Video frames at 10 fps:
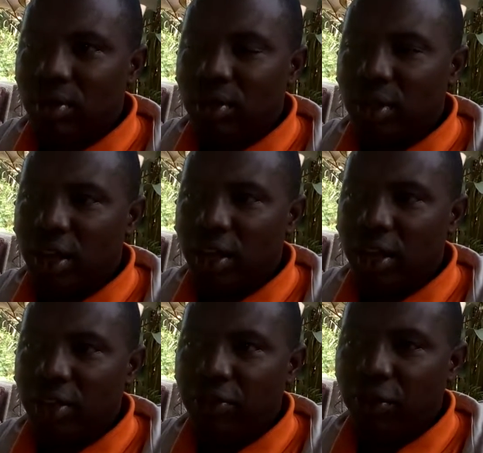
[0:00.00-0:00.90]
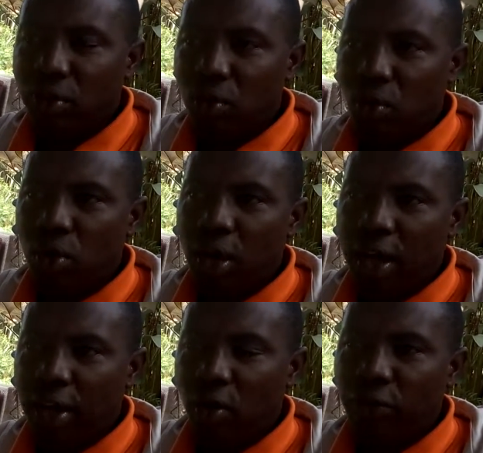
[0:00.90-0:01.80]
Then I go
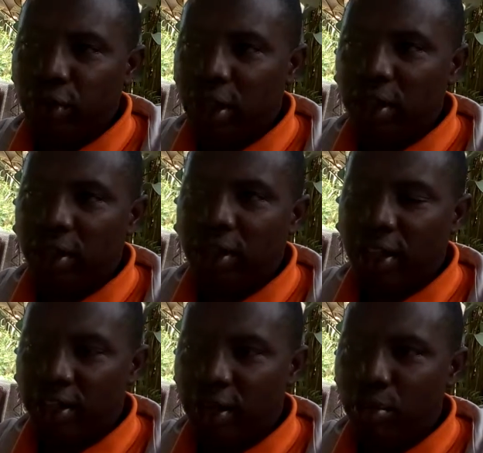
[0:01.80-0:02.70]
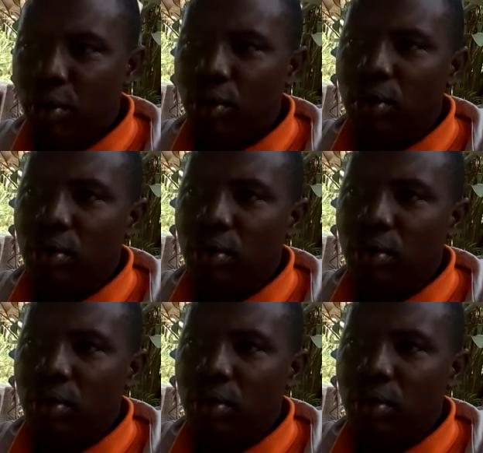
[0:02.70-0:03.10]
under of the table